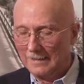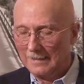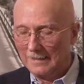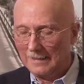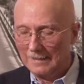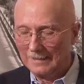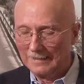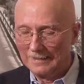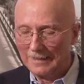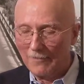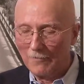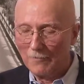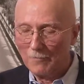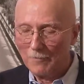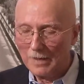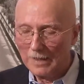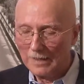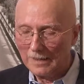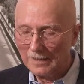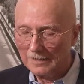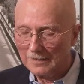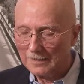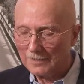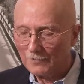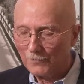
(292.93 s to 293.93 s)
has given me
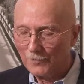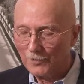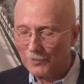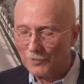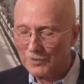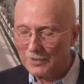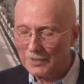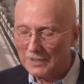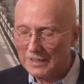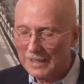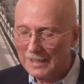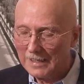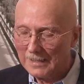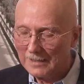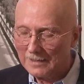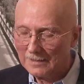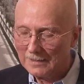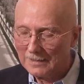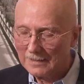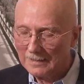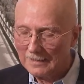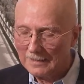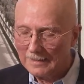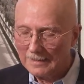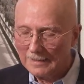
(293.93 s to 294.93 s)
this first taste.